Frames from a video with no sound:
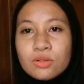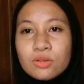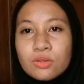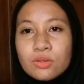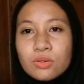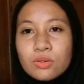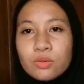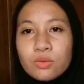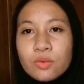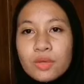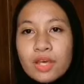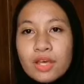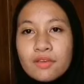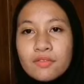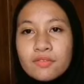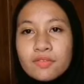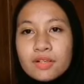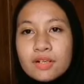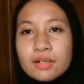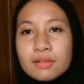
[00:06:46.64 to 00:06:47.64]
So we have
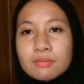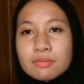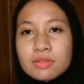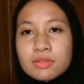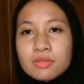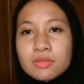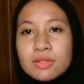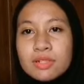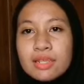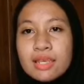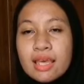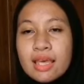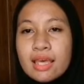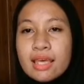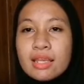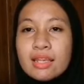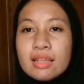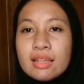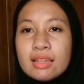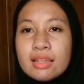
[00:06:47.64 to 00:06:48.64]
come to the
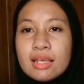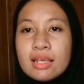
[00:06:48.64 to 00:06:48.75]
end.